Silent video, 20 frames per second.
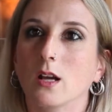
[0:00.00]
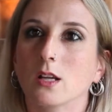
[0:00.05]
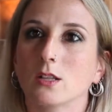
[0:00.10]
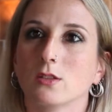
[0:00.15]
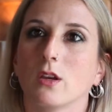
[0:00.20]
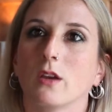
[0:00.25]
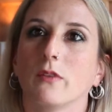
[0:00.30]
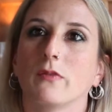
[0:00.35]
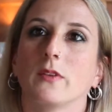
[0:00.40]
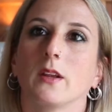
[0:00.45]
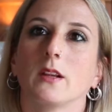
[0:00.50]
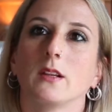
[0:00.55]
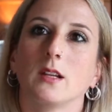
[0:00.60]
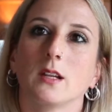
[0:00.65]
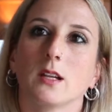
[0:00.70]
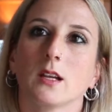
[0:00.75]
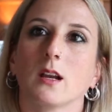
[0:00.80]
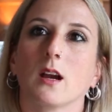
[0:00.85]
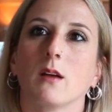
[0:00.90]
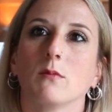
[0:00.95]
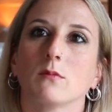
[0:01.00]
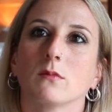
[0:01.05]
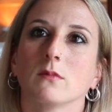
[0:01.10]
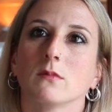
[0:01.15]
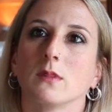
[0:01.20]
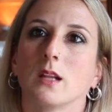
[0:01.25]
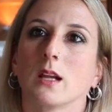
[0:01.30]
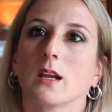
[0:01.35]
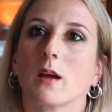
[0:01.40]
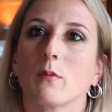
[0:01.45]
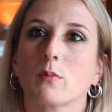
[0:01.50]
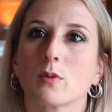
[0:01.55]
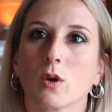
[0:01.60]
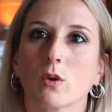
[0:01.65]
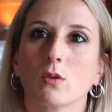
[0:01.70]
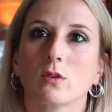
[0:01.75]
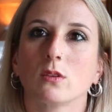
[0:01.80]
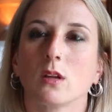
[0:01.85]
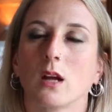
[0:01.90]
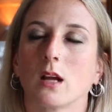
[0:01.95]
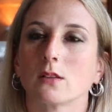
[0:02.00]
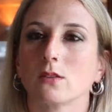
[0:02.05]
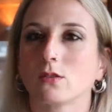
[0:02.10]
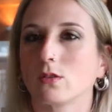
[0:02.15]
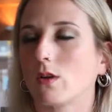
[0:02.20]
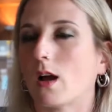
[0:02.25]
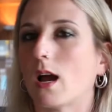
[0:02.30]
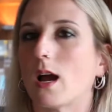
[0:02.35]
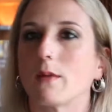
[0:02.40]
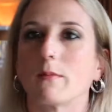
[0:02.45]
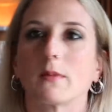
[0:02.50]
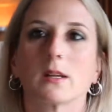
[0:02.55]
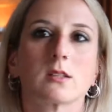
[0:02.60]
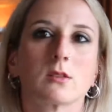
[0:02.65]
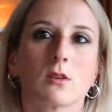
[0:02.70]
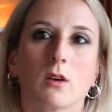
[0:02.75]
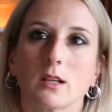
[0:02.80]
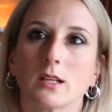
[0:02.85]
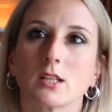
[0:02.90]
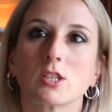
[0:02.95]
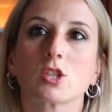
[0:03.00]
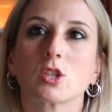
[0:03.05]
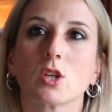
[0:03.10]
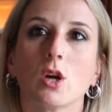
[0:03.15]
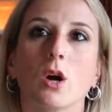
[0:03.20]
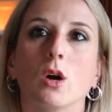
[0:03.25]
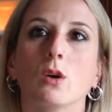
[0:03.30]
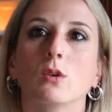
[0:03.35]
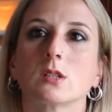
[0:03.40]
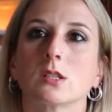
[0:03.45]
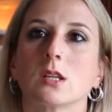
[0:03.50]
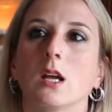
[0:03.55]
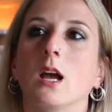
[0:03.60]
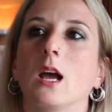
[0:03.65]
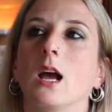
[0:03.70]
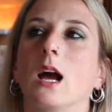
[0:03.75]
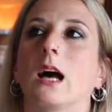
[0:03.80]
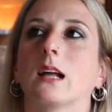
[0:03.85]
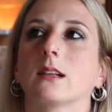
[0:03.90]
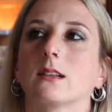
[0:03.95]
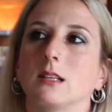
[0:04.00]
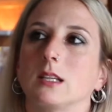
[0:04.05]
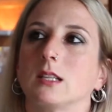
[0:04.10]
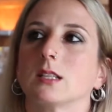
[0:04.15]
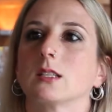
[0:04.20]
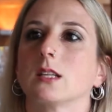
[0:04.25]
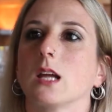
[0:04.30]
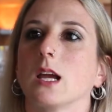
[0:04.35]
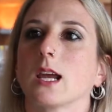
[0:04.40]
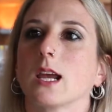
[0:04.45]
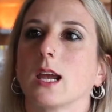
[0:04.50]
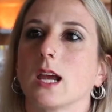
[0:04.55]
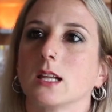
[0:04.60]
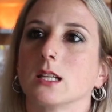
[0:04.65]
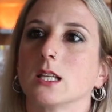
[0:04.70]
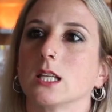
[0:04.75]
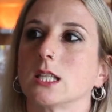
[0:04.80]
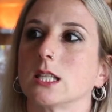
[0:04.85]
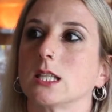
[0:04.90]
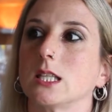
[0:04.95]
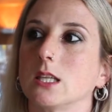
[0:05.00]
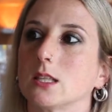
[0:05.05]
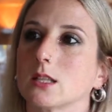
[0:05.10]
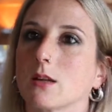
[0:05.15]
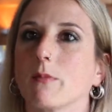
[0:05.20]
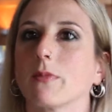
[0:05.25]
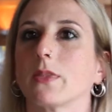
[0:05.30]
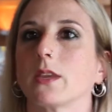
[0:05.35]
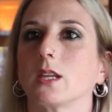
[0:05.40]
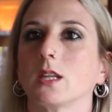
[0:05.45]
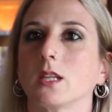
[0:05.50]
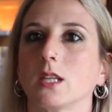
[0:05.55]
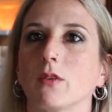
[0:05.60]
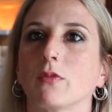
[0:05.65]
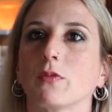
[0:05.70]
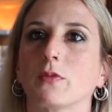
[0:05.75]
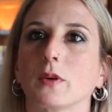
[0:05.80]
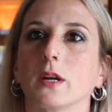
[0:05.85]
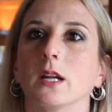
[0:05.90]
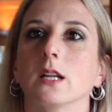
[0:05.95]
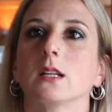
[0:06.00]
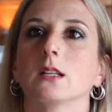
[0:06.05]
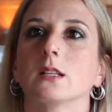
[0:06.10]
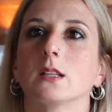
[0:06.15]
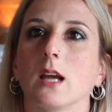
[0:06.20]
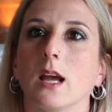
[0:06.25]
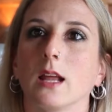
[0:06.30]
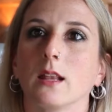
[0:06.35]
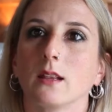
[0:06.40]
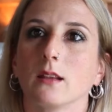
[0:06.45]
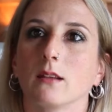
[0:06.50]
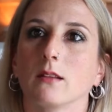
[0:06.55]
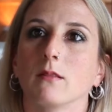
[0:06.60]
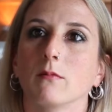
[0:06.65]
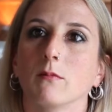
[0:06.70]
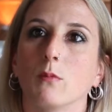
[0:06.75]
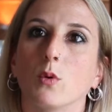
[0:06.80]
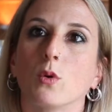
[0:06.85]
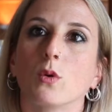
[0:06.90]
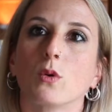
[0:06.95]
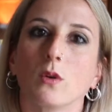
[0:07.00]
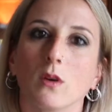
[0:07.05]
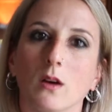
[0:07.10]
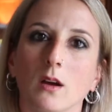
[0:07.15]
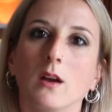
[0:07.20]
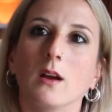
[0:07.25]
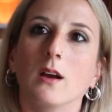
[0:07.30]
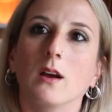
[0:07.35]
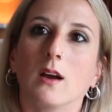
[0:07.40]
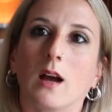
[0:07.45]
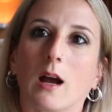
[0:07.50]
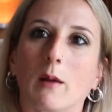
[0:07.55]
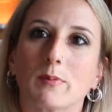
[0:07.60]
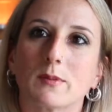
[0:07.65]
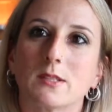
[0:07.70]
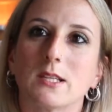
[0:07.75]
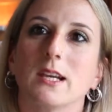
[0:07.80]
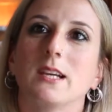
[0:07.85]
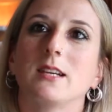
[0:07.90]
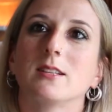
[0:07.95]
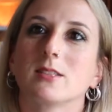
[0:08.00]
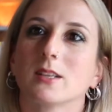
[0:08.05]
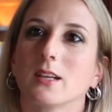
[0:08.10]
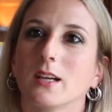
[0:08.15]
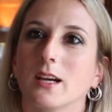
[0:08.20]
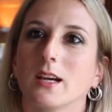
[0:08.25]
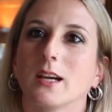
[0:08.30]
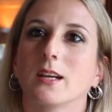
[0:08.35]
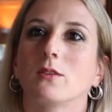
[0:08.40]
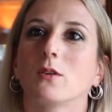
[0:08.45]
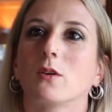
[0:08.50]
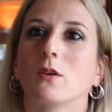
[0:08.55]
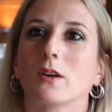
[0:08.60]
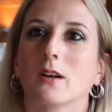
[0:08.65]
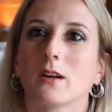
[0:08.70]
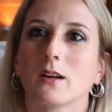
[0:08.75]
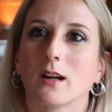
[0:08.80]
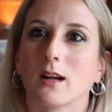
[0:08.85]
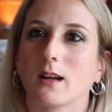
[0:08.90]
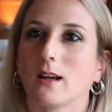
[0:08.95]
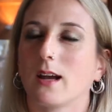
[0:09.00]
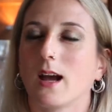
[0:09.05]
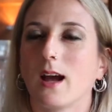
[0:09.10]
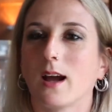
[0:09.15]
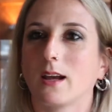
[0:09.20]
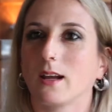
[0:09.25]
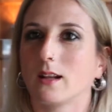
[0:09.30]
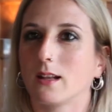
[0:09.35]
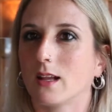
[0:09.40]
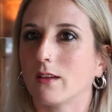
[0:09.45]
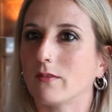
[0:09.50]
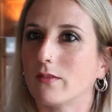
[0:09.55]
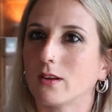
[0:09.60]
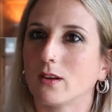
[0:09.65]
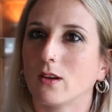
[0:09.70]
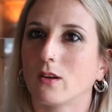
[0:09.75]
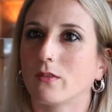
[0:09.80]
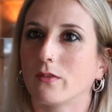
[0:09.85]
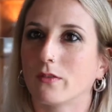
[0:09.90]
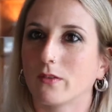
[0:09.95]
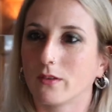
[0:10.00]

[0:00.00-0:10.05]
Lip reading: So if they didn't come like abroad to IMAX or other shows, at least they can see something different and more updated, or a higher level of